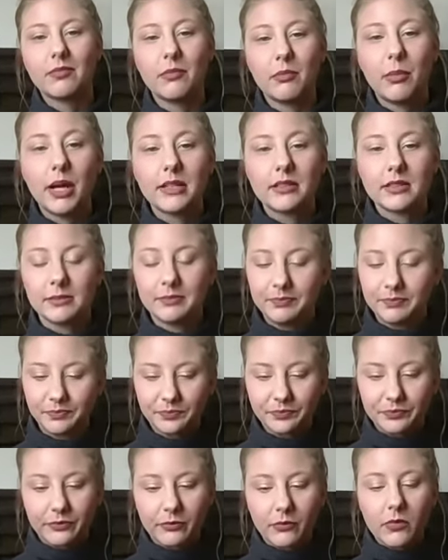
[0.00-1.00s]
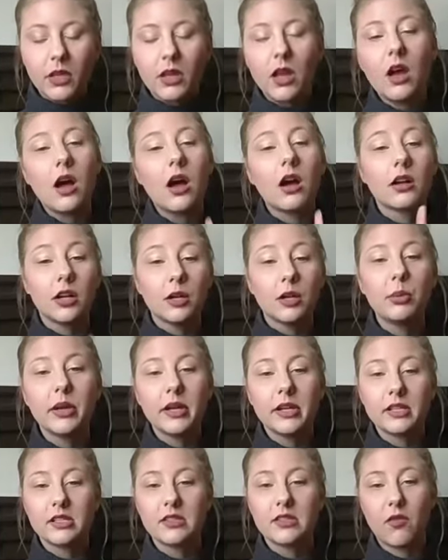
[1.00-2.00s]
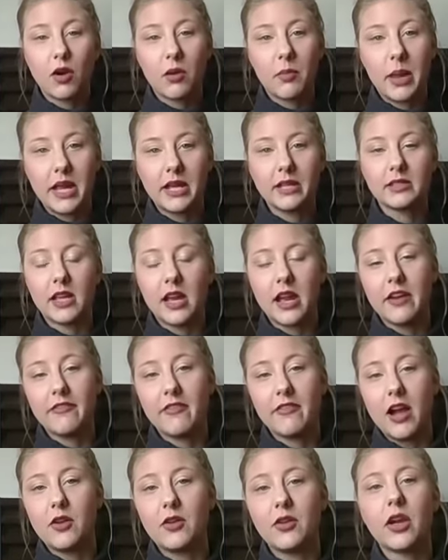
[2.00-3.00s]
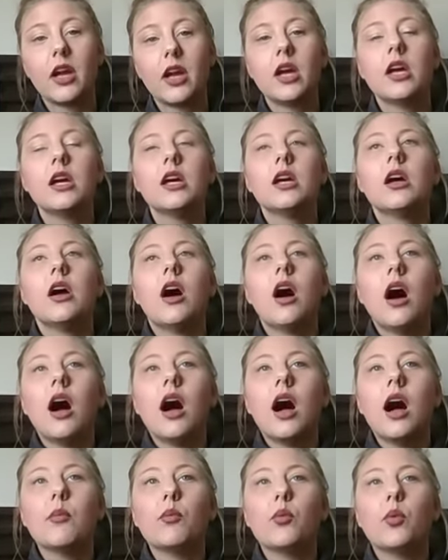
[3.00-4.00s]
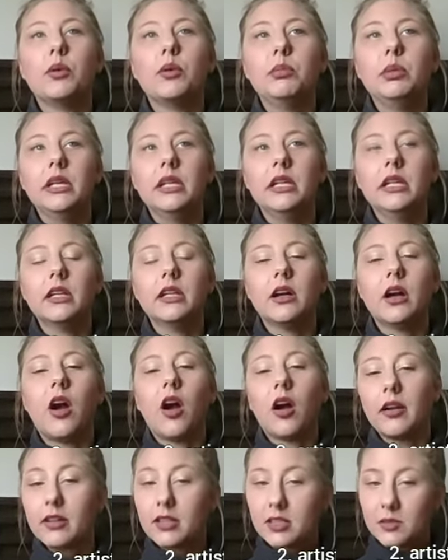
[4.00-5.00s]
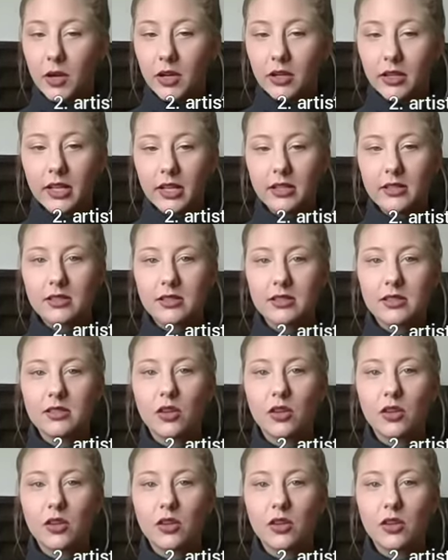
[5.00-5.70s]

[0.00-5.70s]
But a good place for paints I have found would be artist markets.